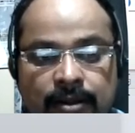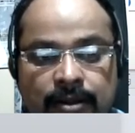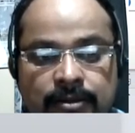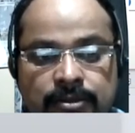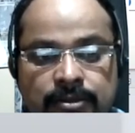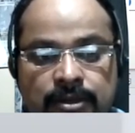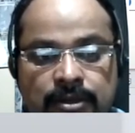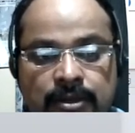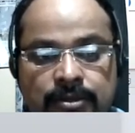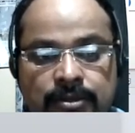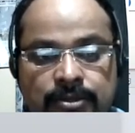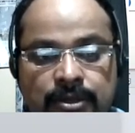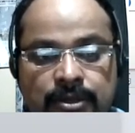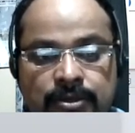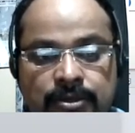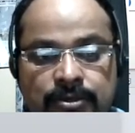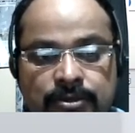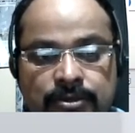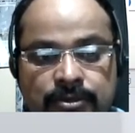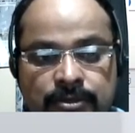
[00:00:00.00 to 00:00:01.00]
So it's
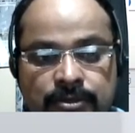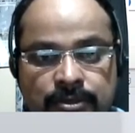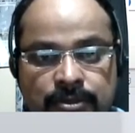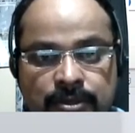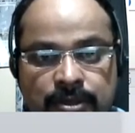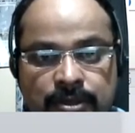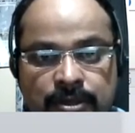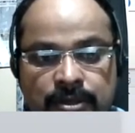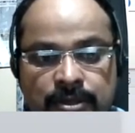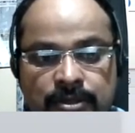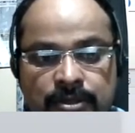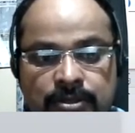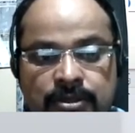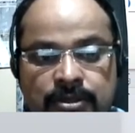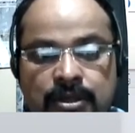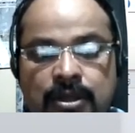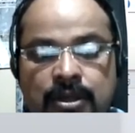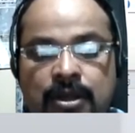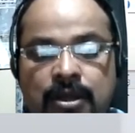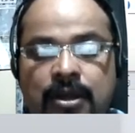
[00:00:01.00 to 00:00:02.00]
that
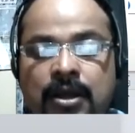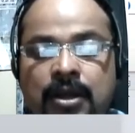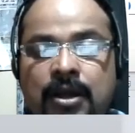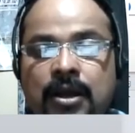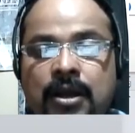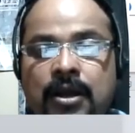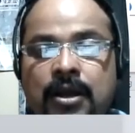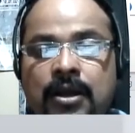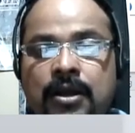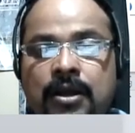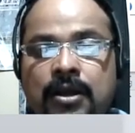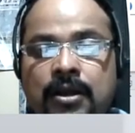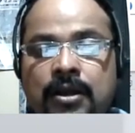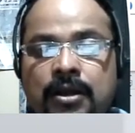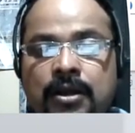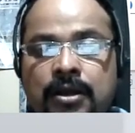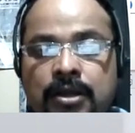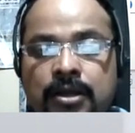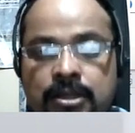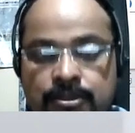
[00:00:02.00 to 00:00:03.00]
he's
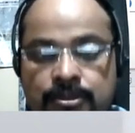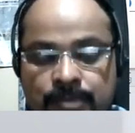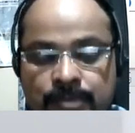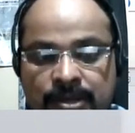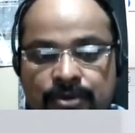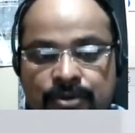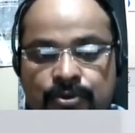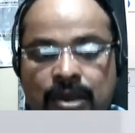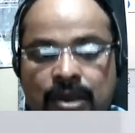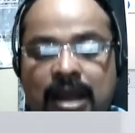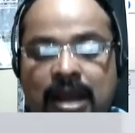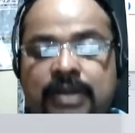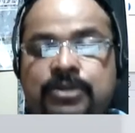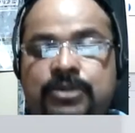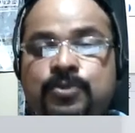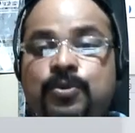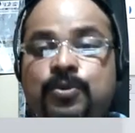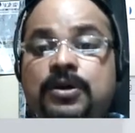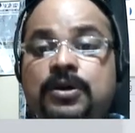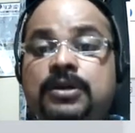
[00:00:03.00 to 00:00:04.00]
been
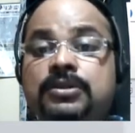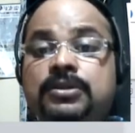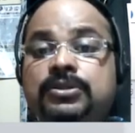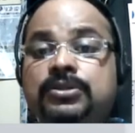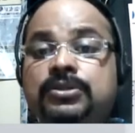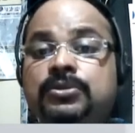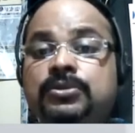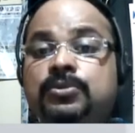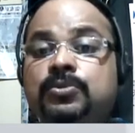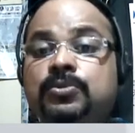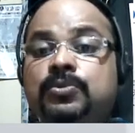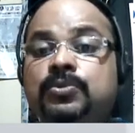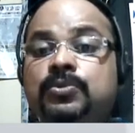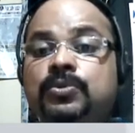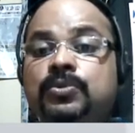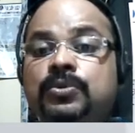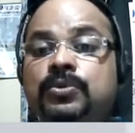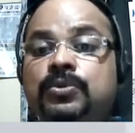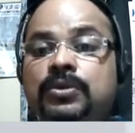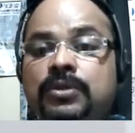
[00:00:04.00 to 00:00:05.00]
transferred to
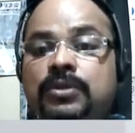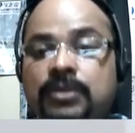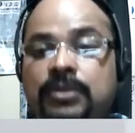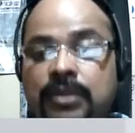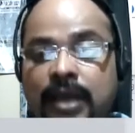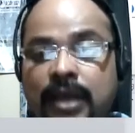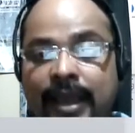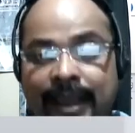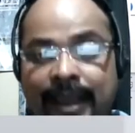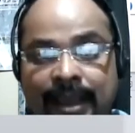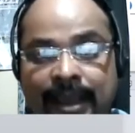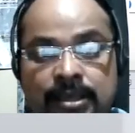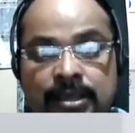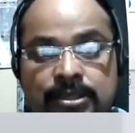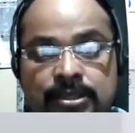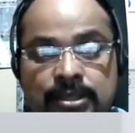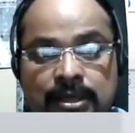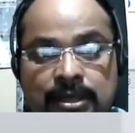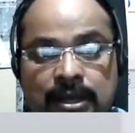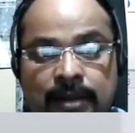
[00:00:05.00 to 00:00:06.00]
the
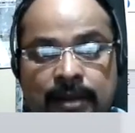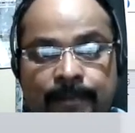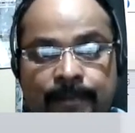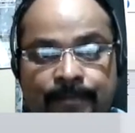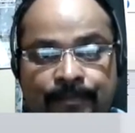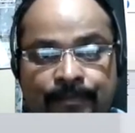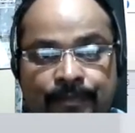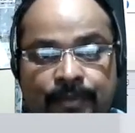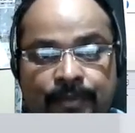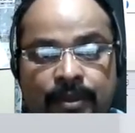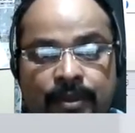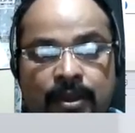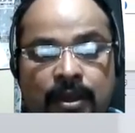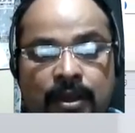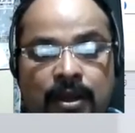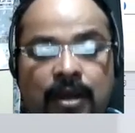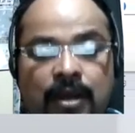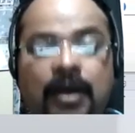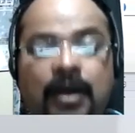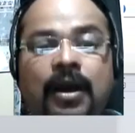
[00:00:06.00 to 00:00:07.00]
aged
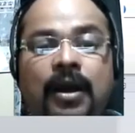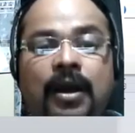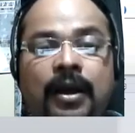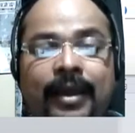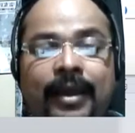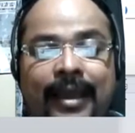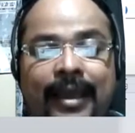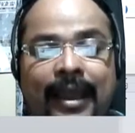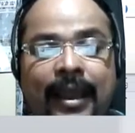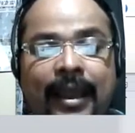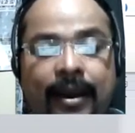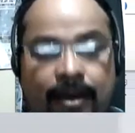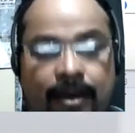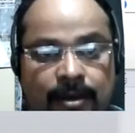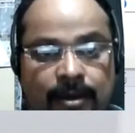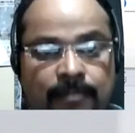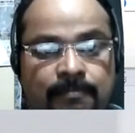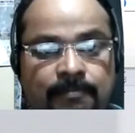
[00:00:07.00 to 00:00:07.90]
care.